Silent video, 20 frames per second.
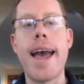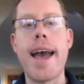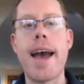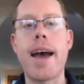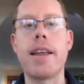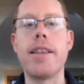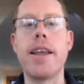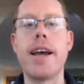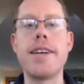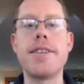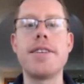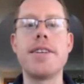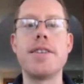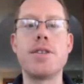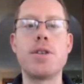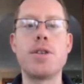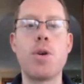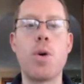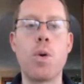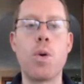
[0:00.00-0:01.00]
at
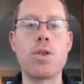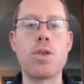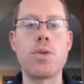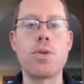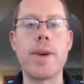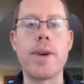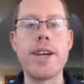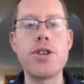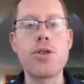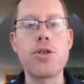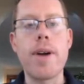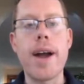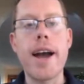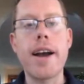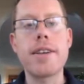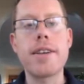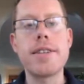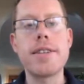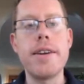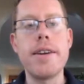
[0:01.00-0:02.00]
licensed horse
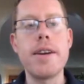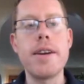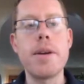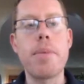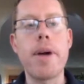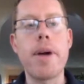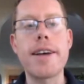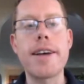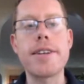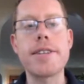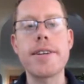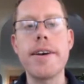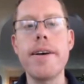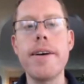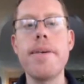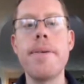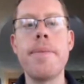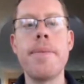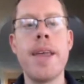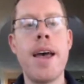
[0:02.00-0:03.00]
racetracks in Nebraska.